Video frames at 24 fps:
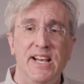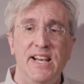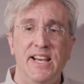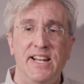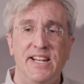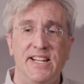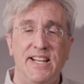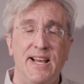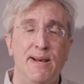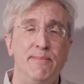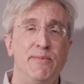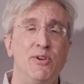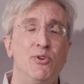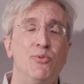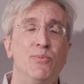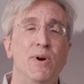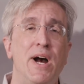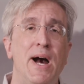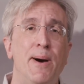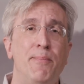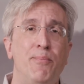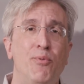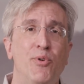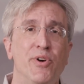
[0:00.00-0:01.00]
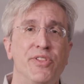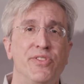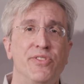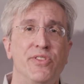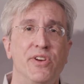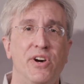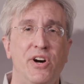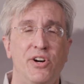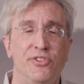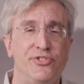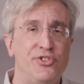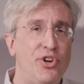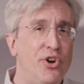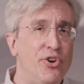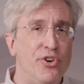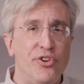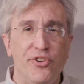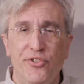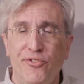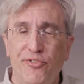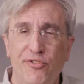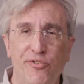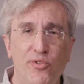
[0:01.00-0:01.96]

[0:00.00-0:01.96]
and coming up with alternative